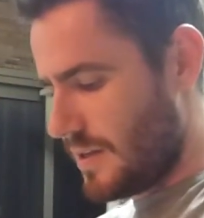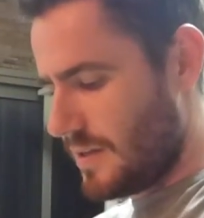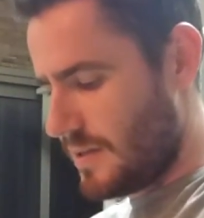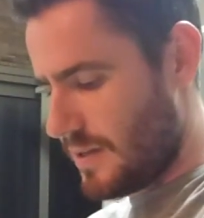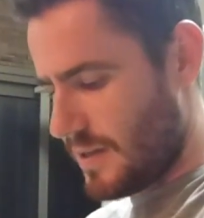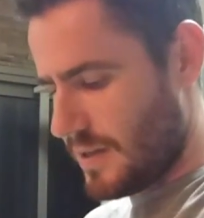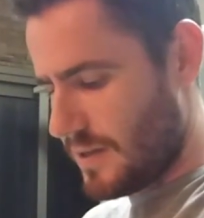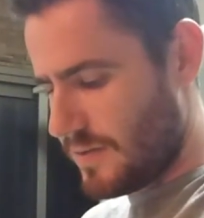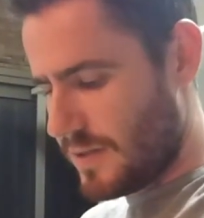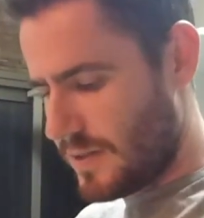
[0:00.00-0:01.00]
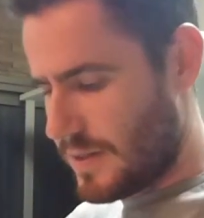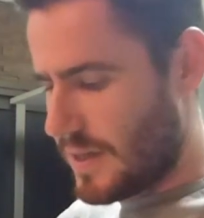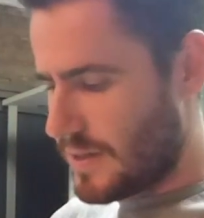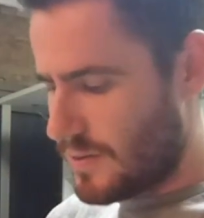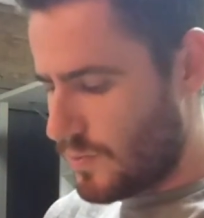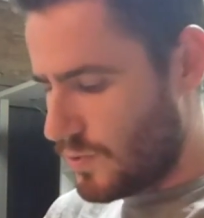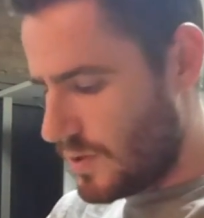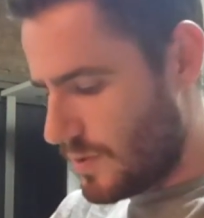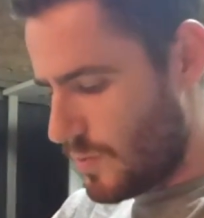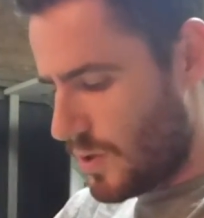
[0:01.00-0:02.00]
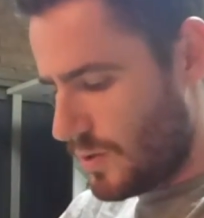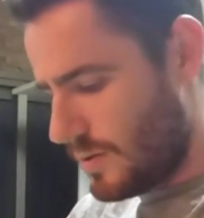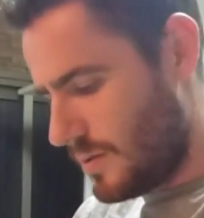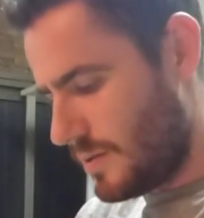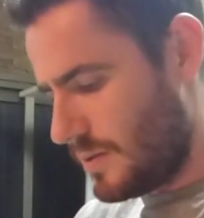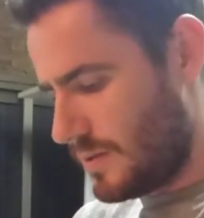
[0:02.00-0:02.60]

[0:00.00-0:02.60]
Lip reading: And I have this nice wooden bowl.